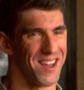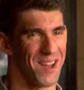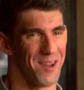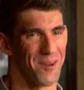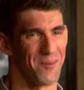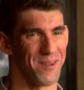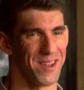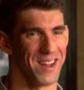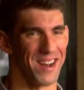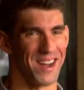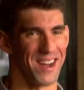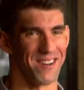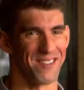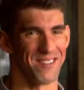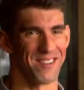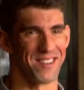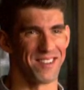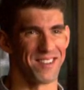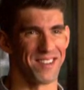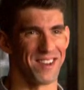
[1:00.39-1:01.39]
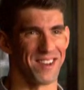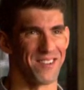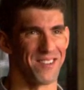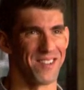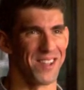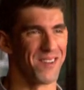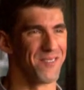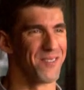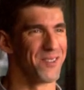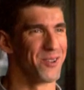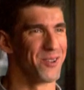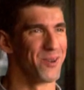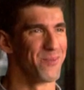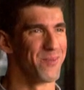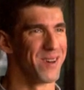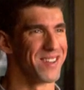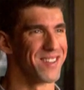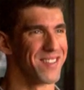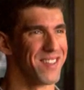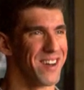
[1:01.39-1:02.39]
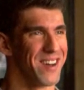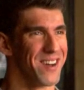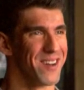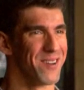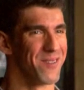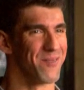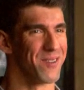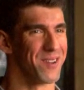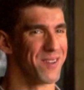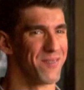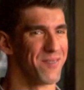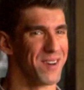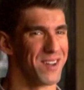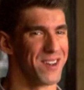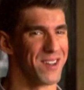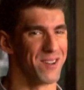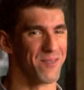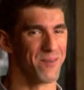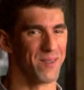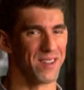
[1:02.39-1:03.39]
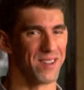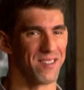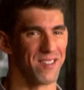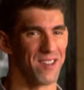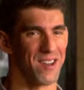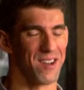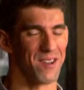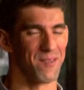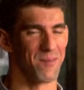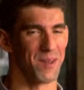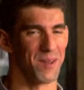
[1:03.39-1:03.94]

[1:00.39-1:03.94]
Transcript: right? I mean, obviously, I would love to do a best time, and if I did a best time,